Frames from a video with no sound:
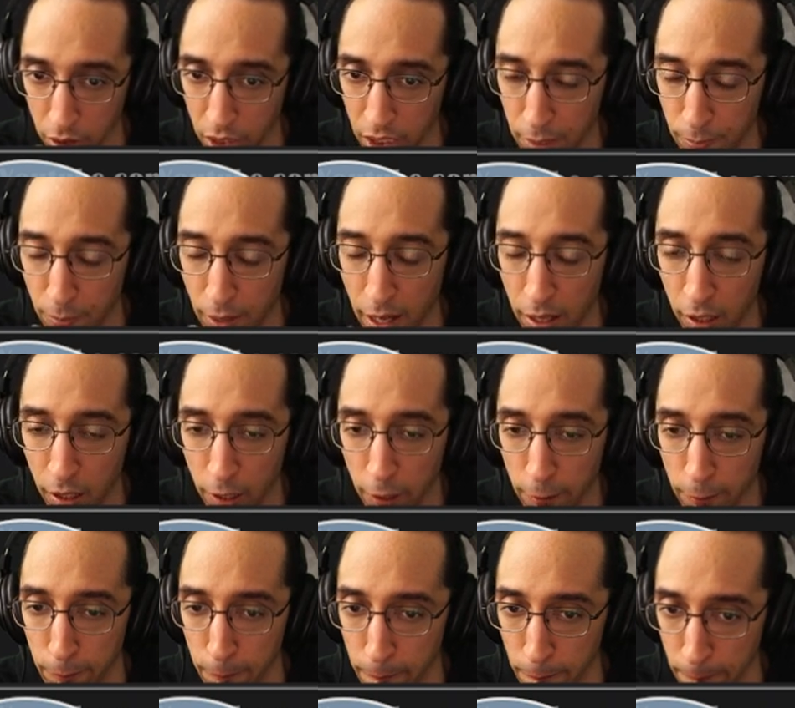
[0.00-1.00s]
keep that
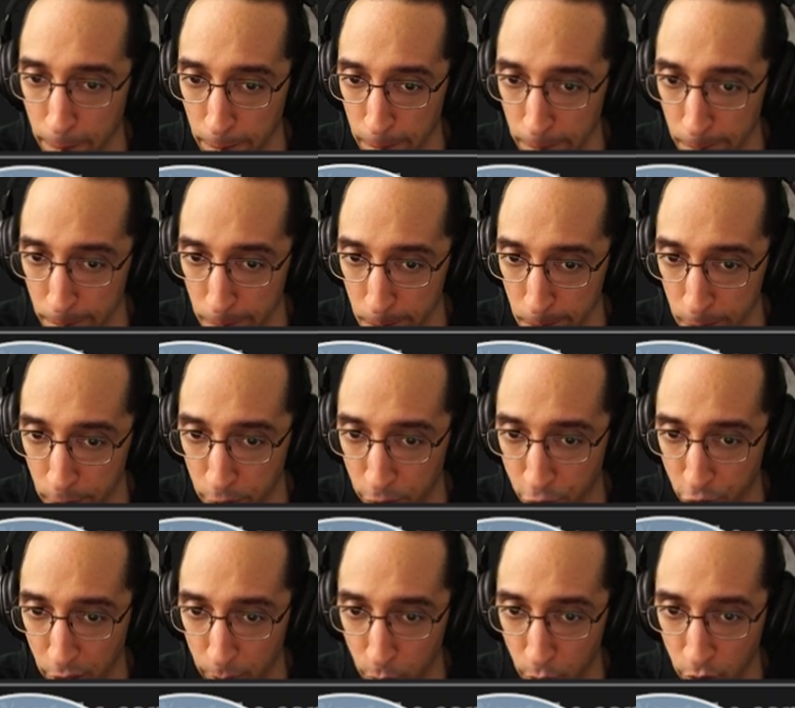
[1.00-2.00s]
low. It's a
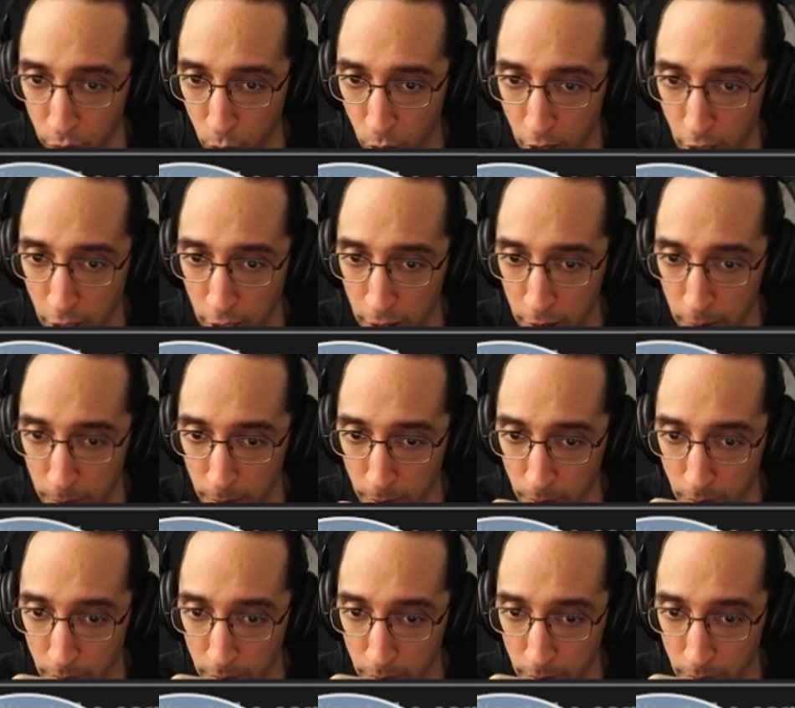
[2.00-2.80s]
free move, why not?